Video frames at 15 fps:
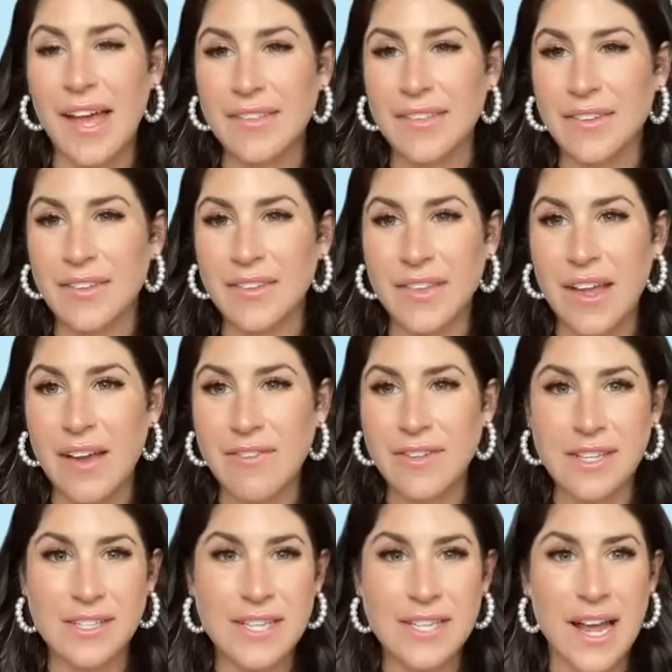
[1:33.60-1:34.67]
And
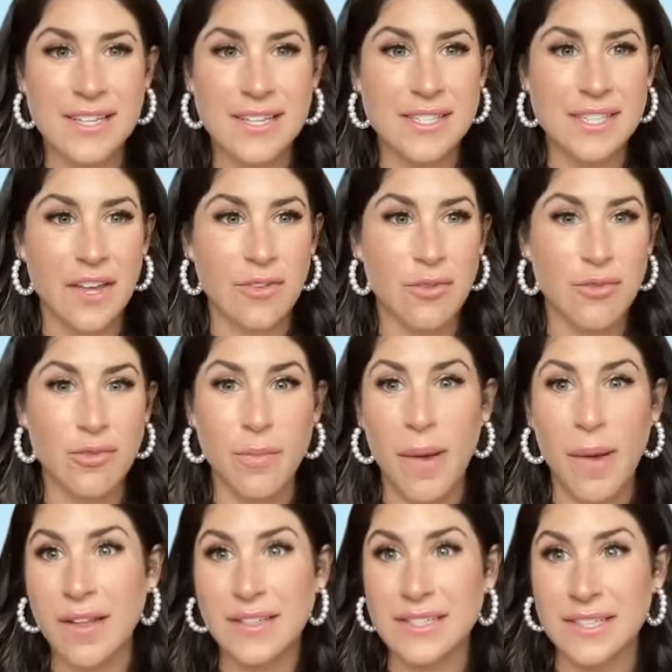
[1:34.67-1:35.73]
everything ties together through
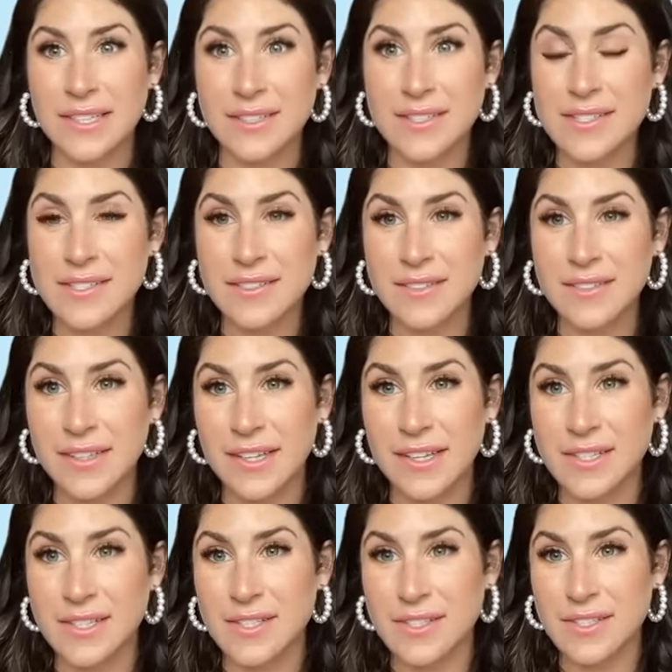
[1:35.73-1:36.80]
politics.
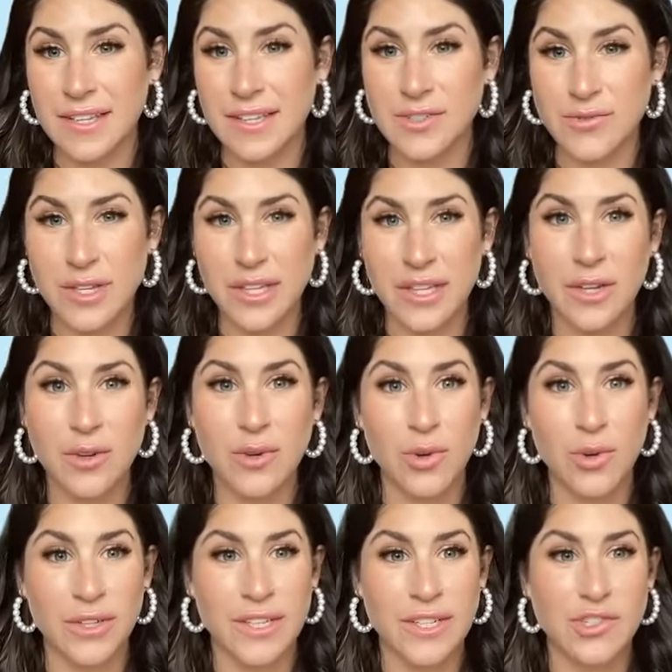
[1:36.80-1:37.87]
It's really
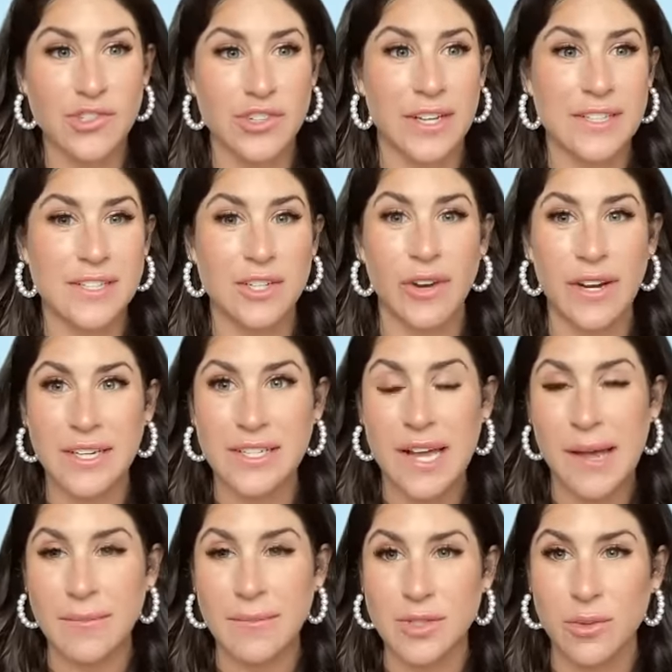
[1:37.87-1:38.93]
cool and interesting. It's a great
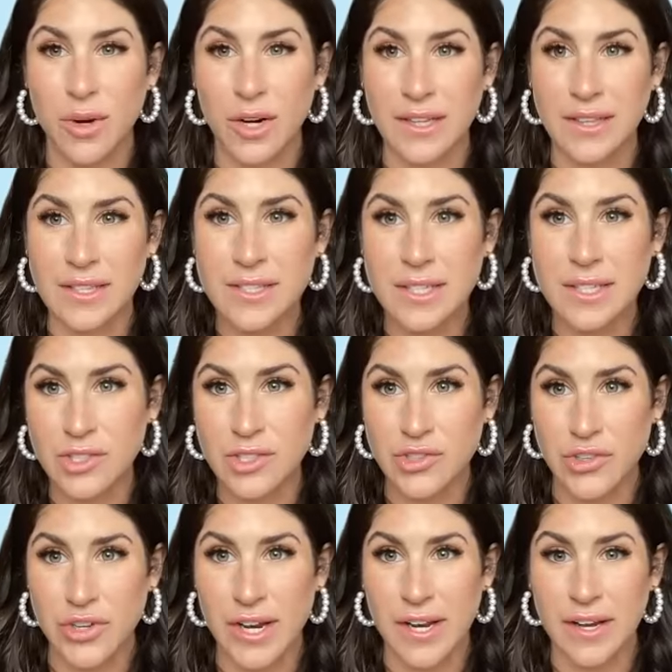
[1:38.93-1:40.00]
time to work in this
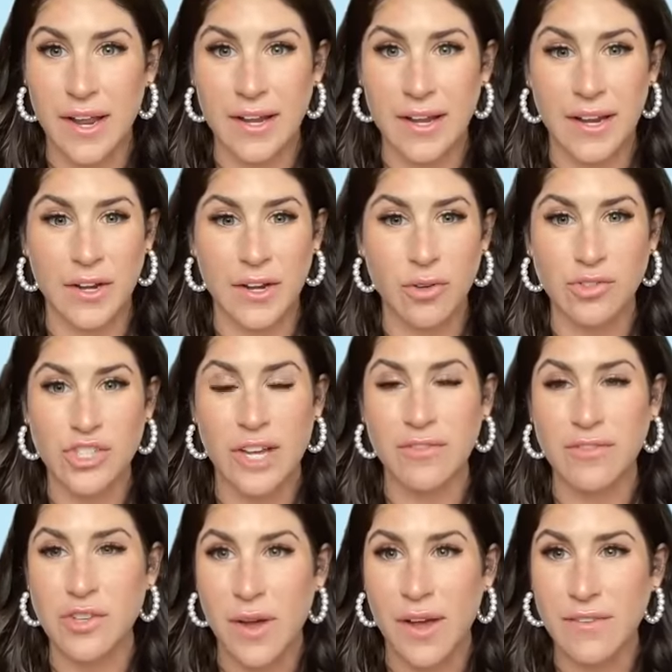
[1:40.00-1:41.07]
industry. And I know,
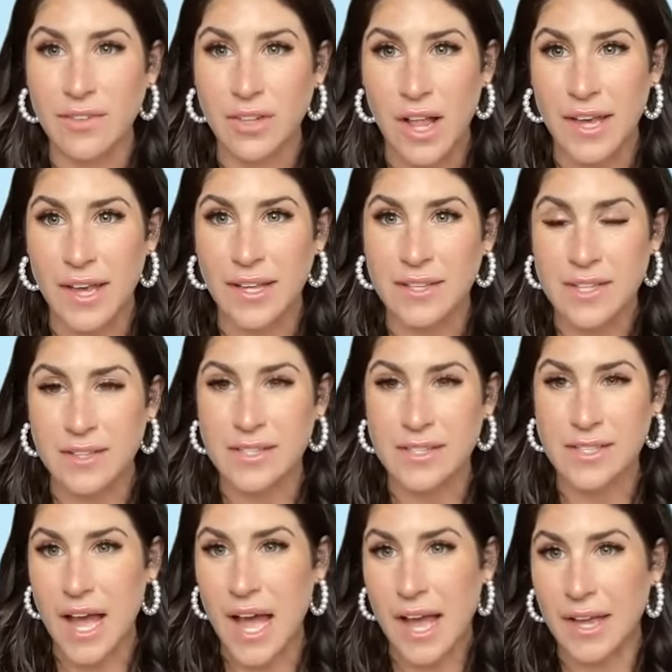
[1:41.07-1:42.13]
Jeff, you have clients on the
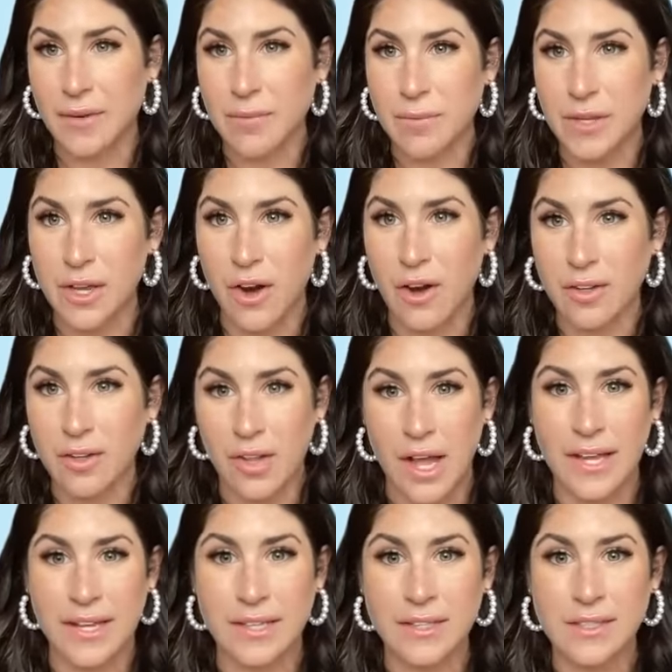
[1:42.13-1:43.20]
side, PR
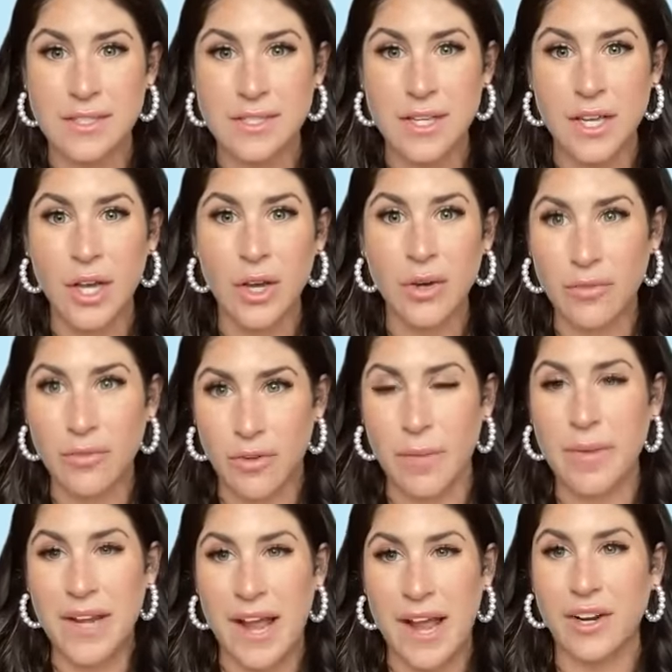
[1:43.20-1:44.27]
clients
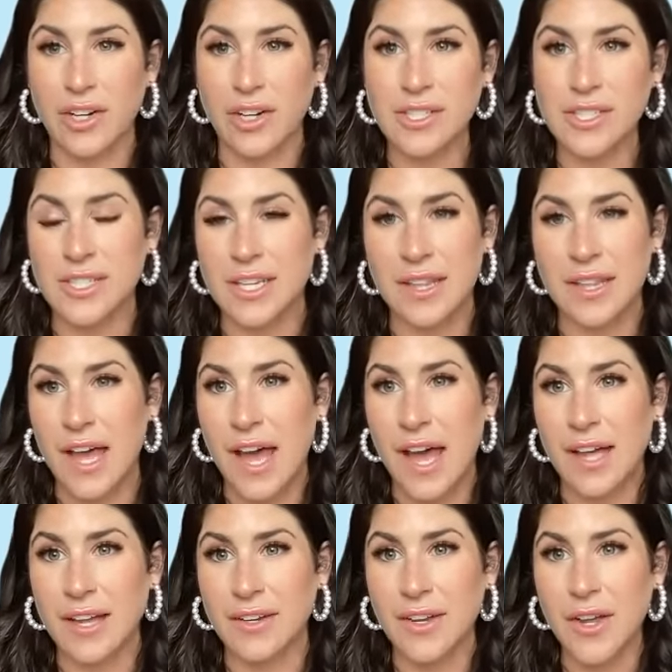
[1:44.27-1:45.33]
from Anat Gerstein,
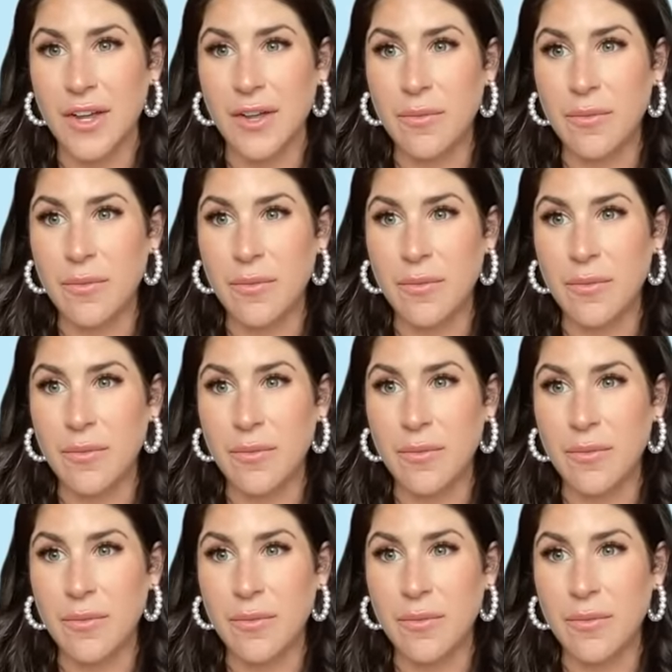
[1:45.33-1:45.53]
that